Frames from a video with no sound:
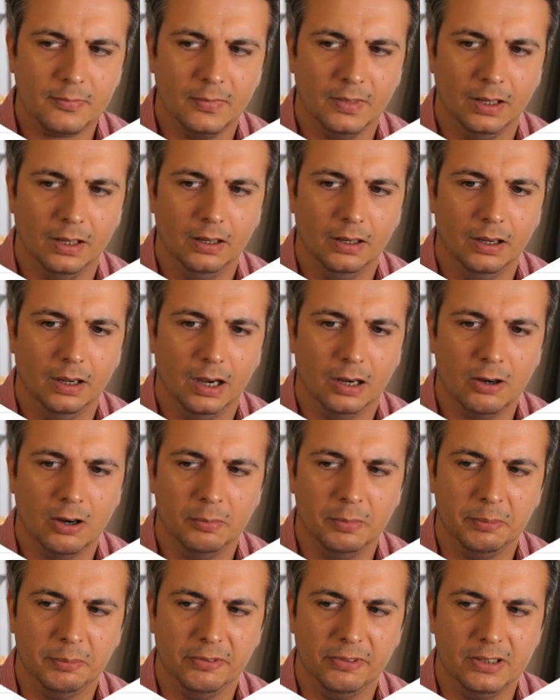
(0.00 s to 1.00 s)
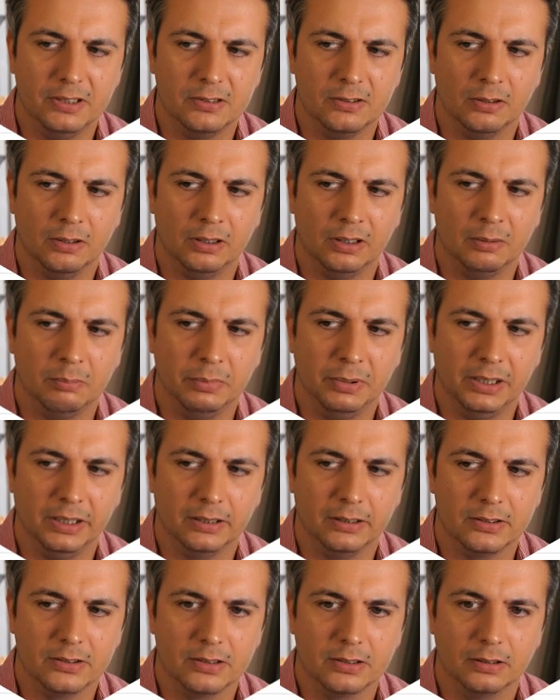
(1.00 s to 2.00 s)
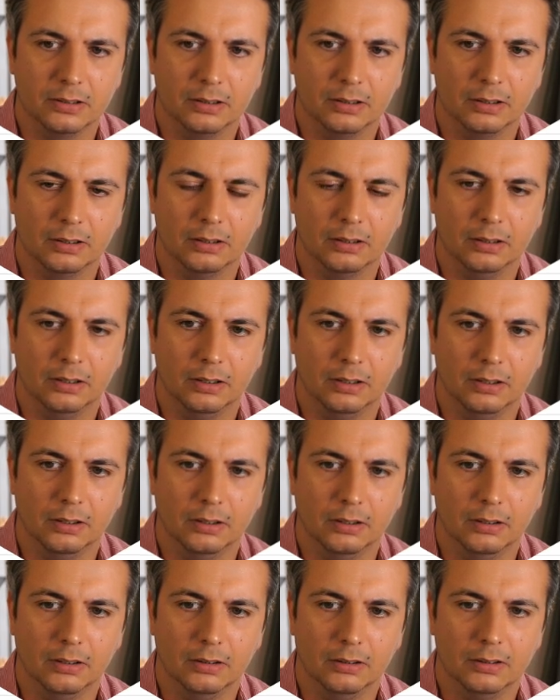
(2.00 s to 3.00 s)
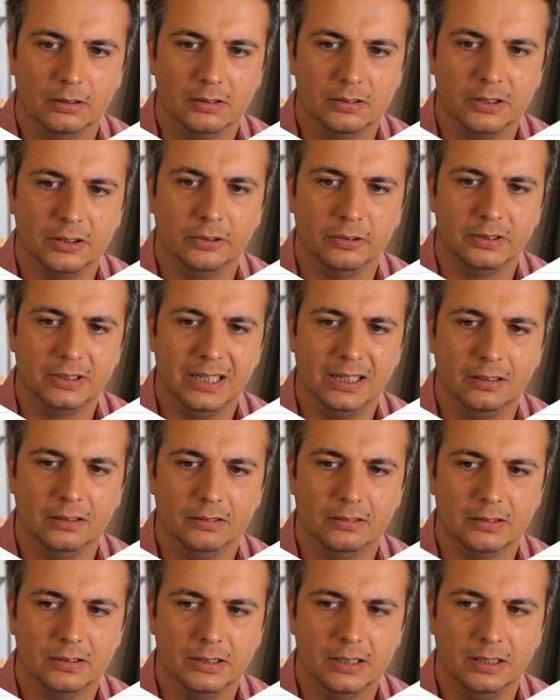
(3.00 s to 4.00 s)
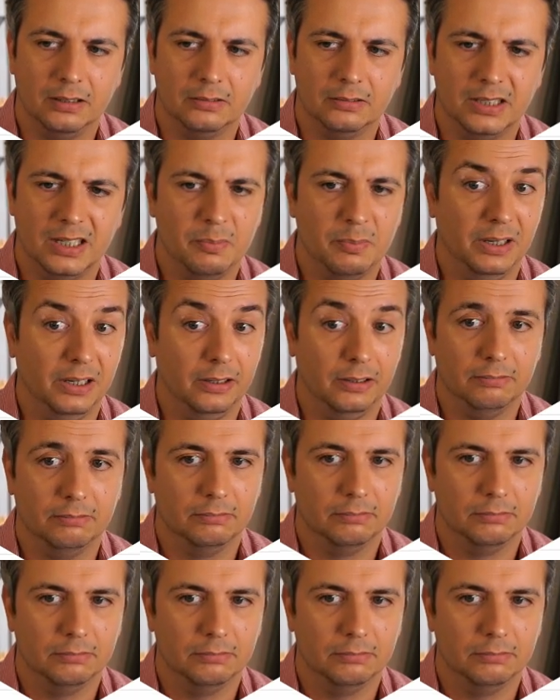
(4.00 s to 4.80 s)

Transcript: I can't remember if these are in billions. So $10 billion.